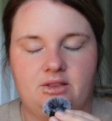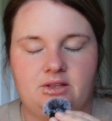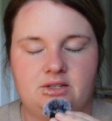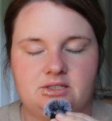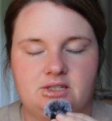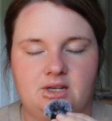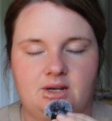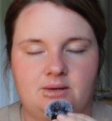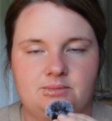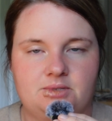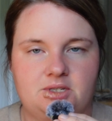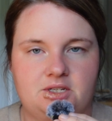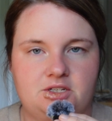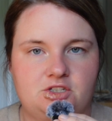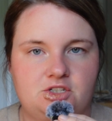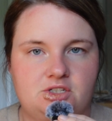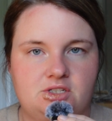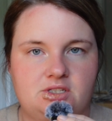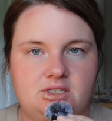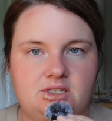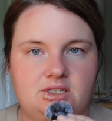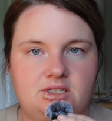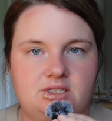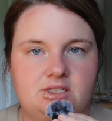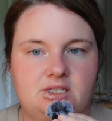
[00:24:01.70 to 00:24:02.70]
the times I
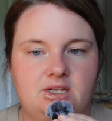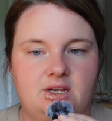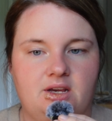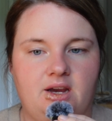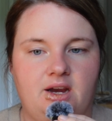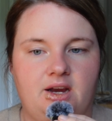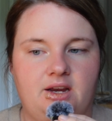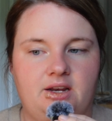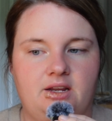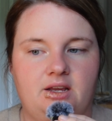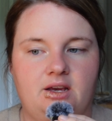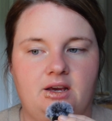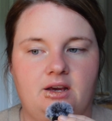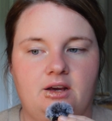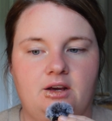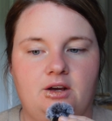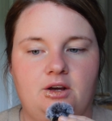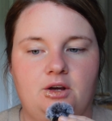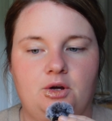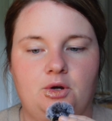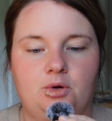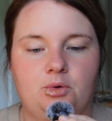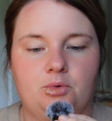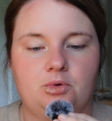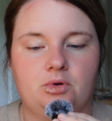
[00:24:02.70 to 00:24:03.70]
just need to kind of
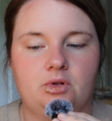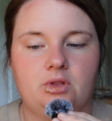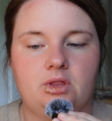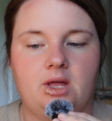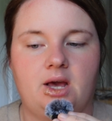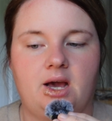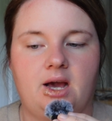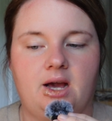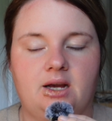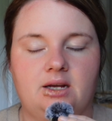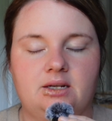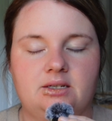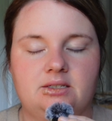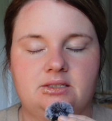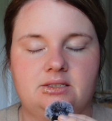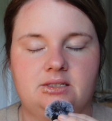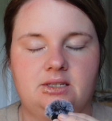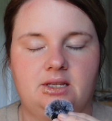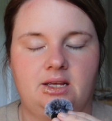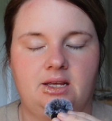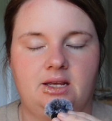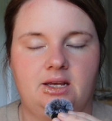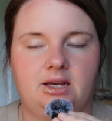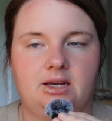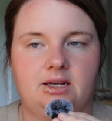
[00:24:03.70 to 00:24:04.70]
relax,
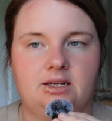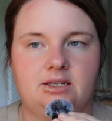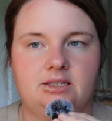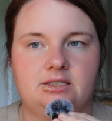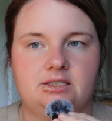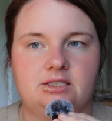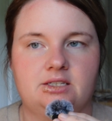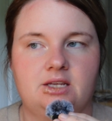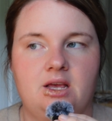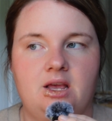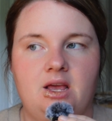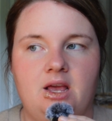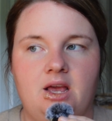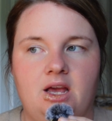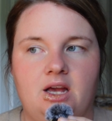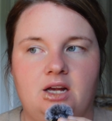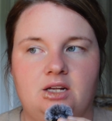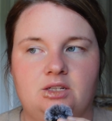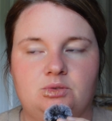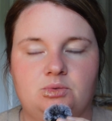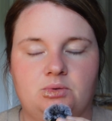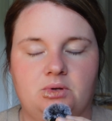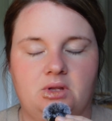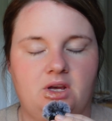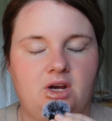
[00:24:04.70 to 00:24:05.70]
and
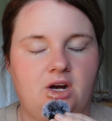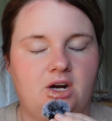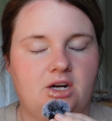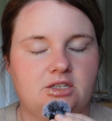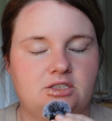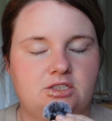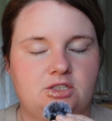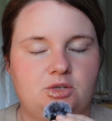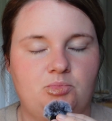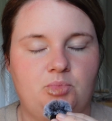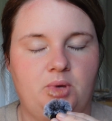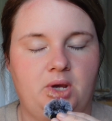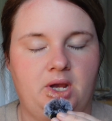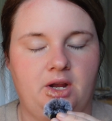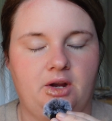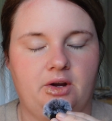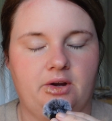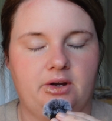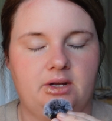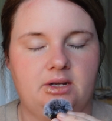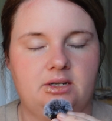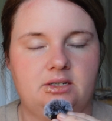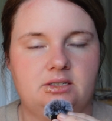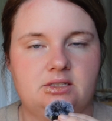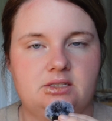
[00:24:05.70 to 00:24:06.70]
it's really hard to
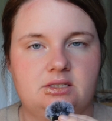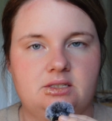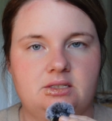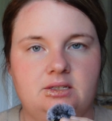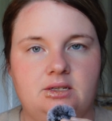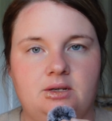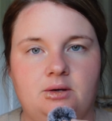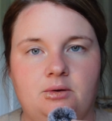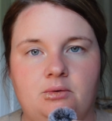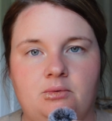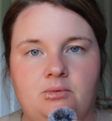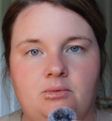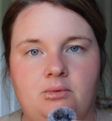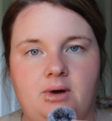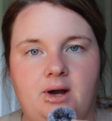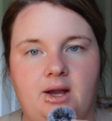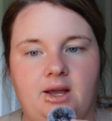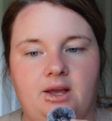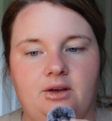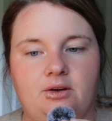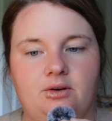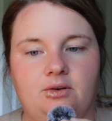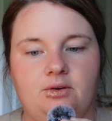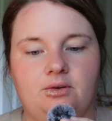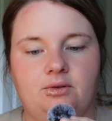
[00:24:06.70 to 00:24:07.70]
parent
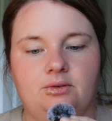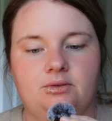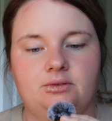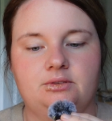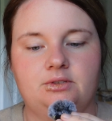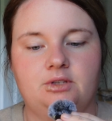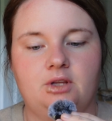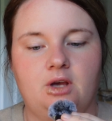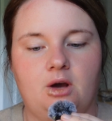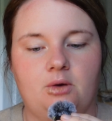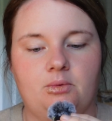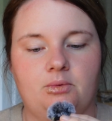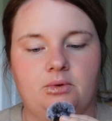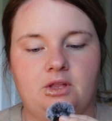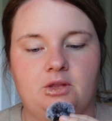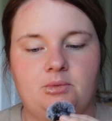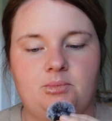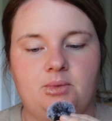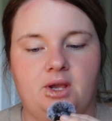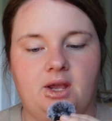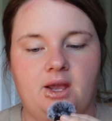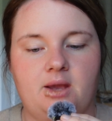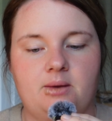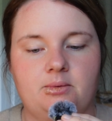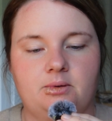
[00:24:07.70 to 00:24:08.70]
while not really
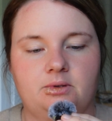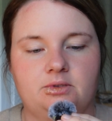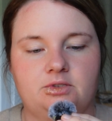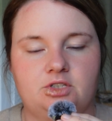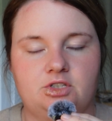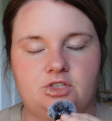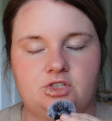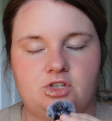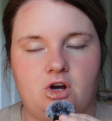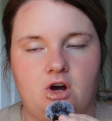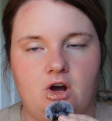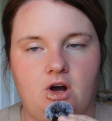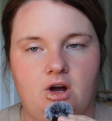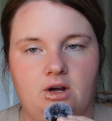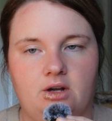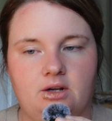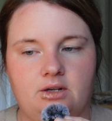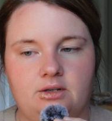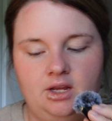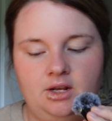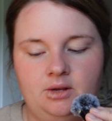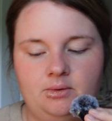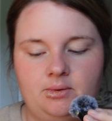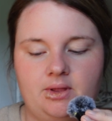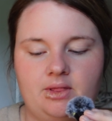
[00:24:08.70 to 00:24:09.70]
being able to talk.
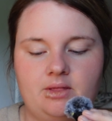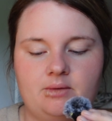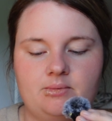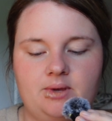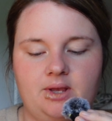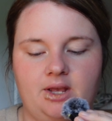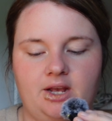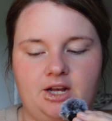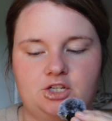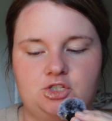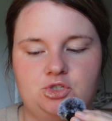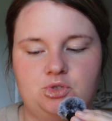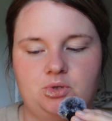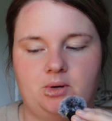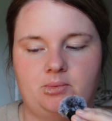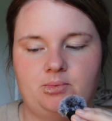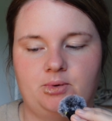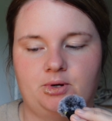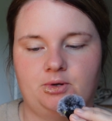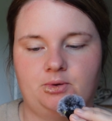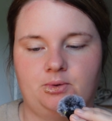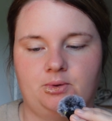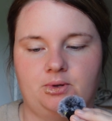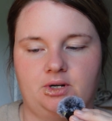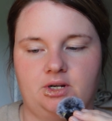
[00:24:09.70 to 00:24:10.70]
Anyway, let me catch you up
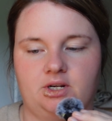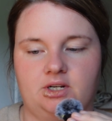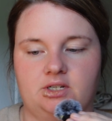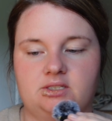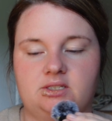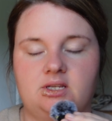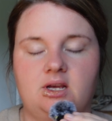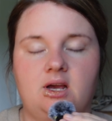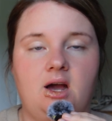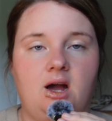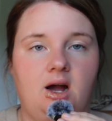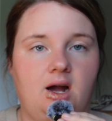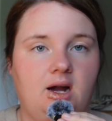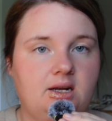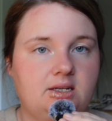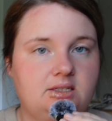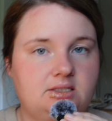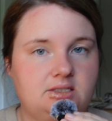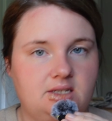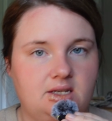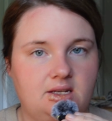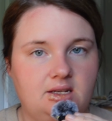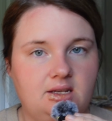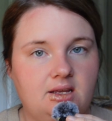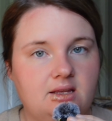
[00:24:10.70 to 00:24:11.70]
on orders. I
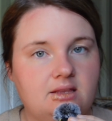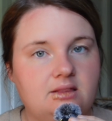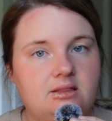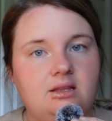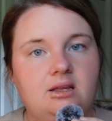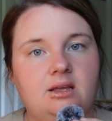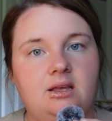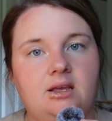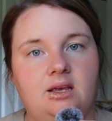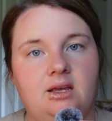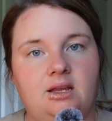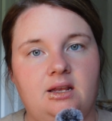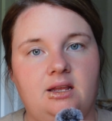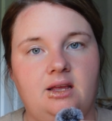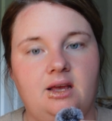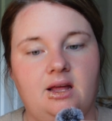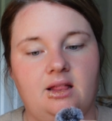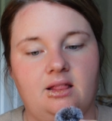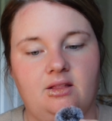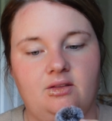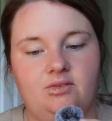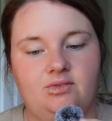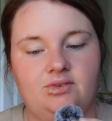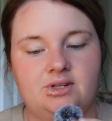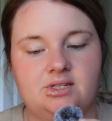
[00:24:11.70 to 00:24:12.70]
did get the Itty
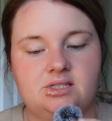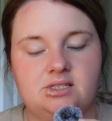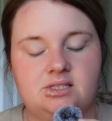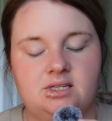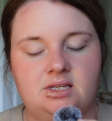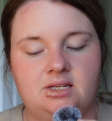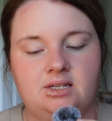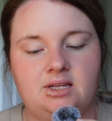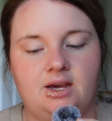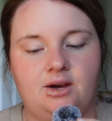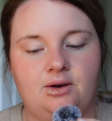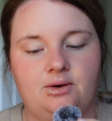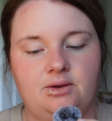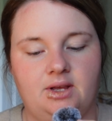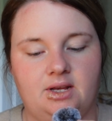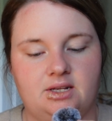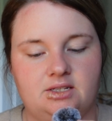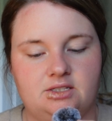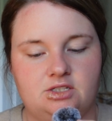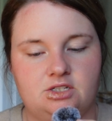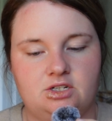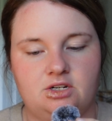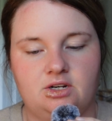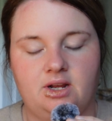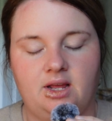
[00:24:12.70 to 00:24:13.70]
Elephant sent out
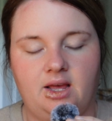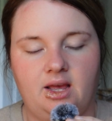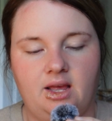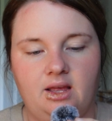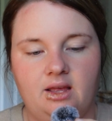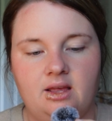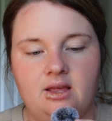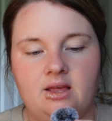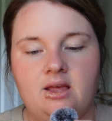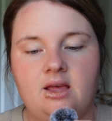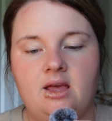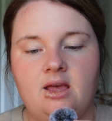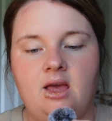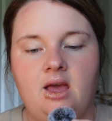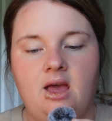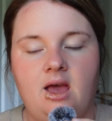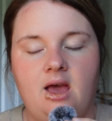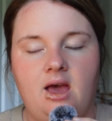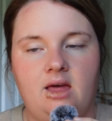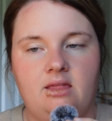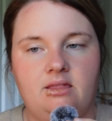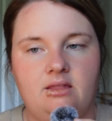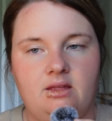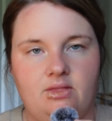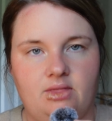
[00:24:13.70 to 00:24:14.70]
yesterday,
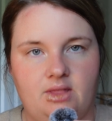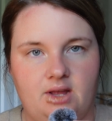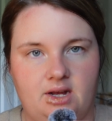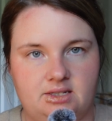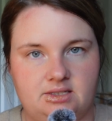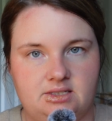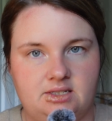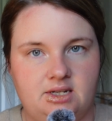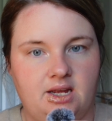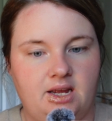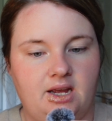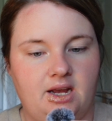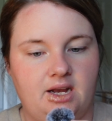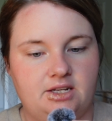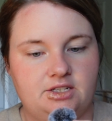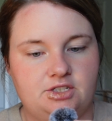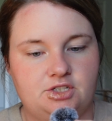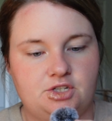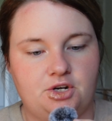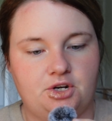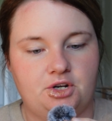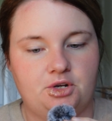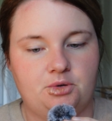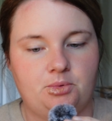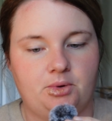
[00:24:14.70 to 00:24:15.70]
and then last night I
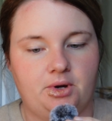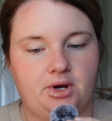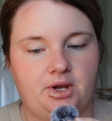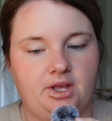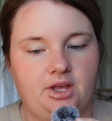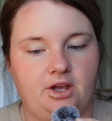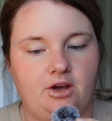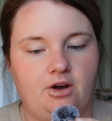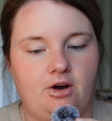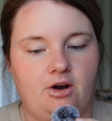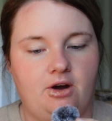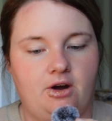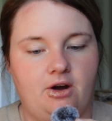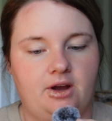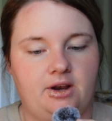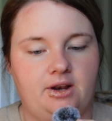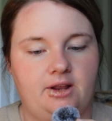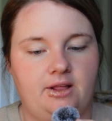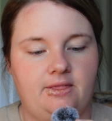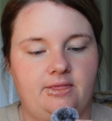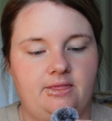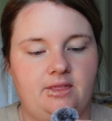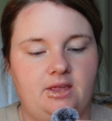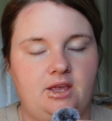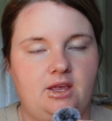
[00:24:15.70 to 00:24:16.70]
started working on
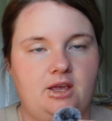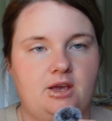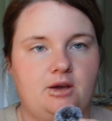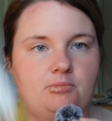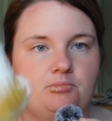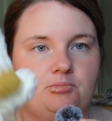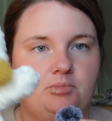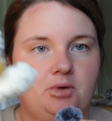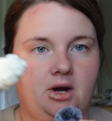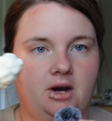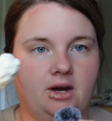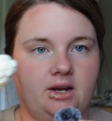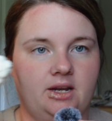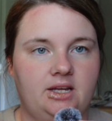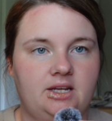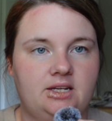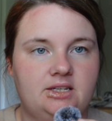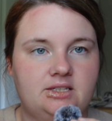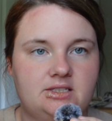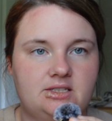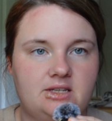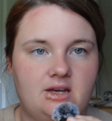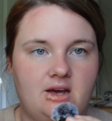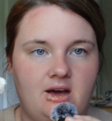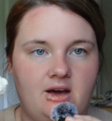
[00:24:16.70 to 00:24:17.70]
the
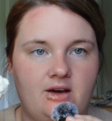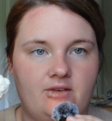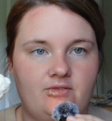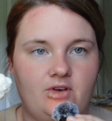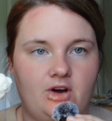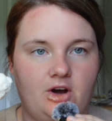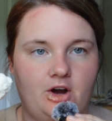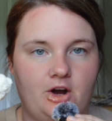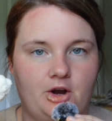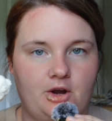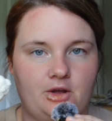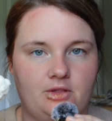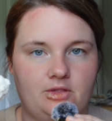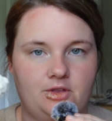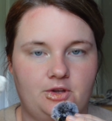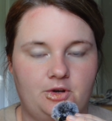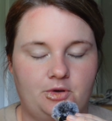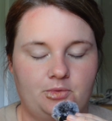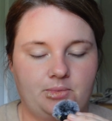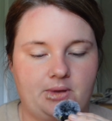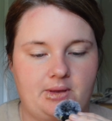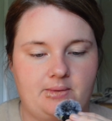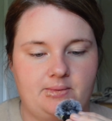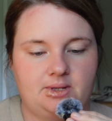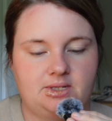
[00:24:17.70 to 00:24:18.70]
bodies of our little
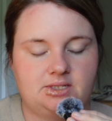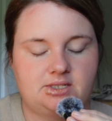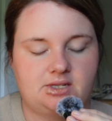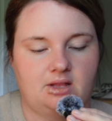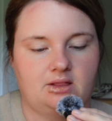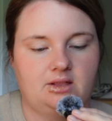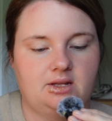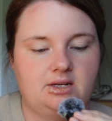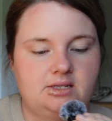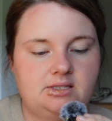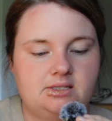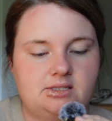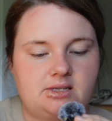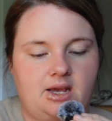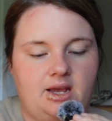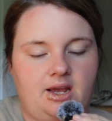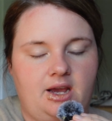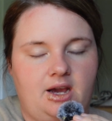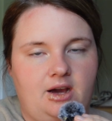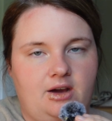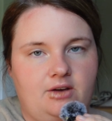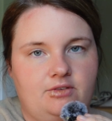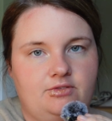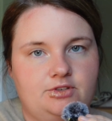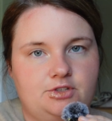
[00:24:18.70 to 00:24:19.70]
baby Dellas. I
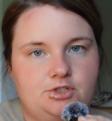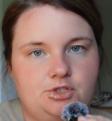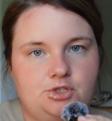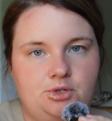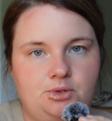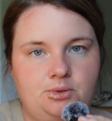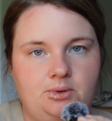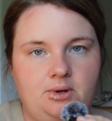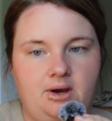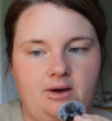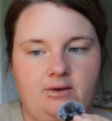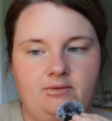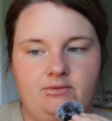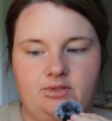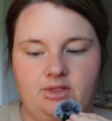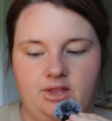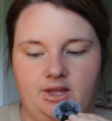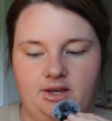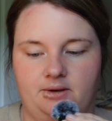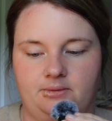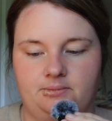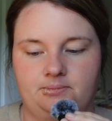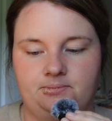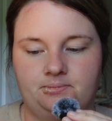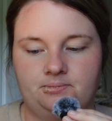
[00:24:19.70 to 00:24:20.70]
have 2 of
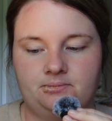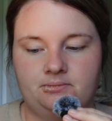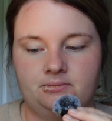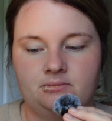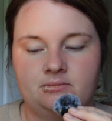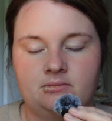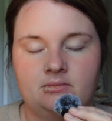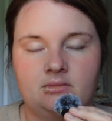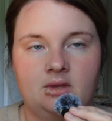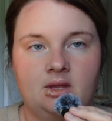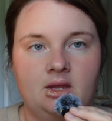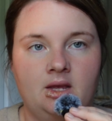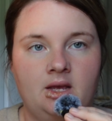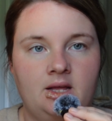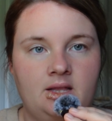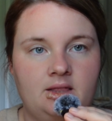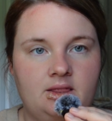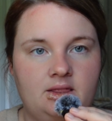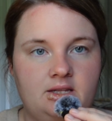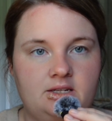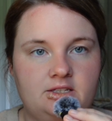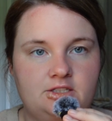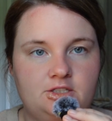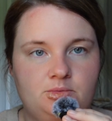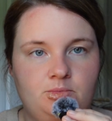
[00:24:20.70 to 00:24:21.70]
them.
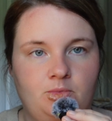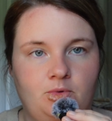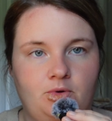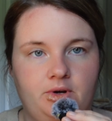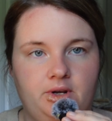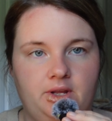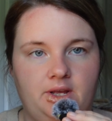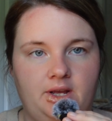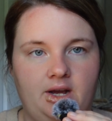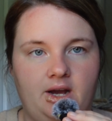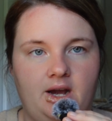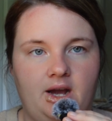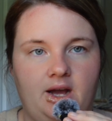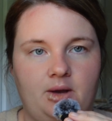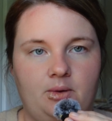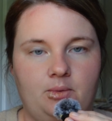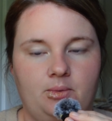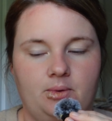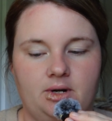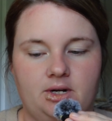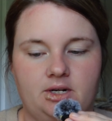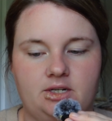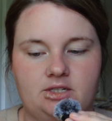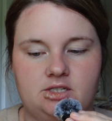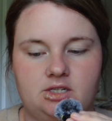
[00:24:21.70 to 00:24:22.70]
This morning I
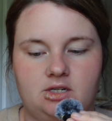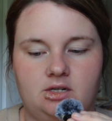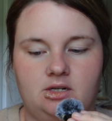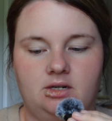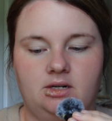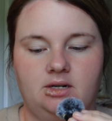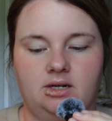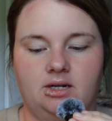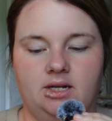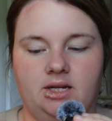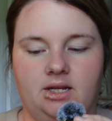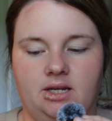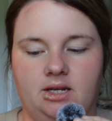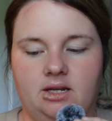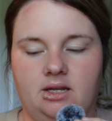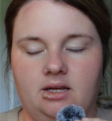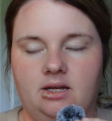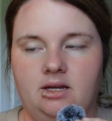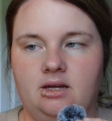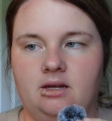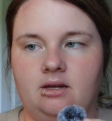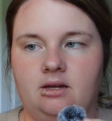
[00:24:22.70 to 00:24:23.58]
worked on